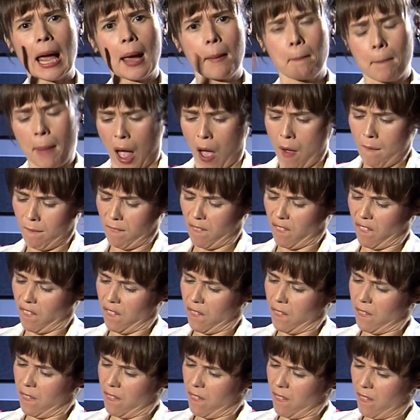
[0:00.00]
and the sign
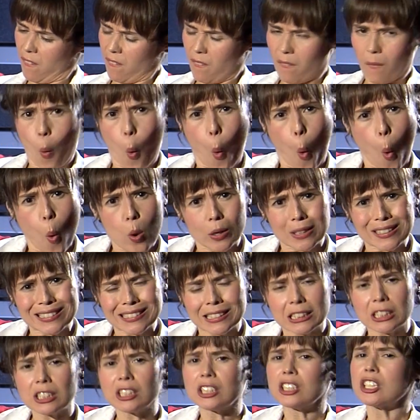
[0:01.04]
name I'll use is like
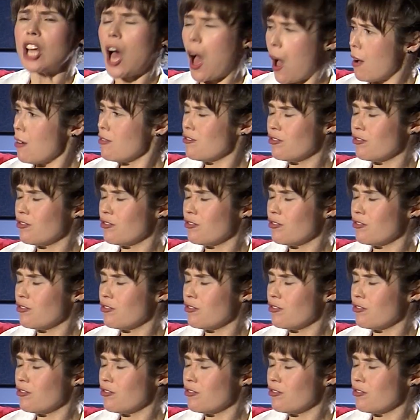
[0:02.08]
this.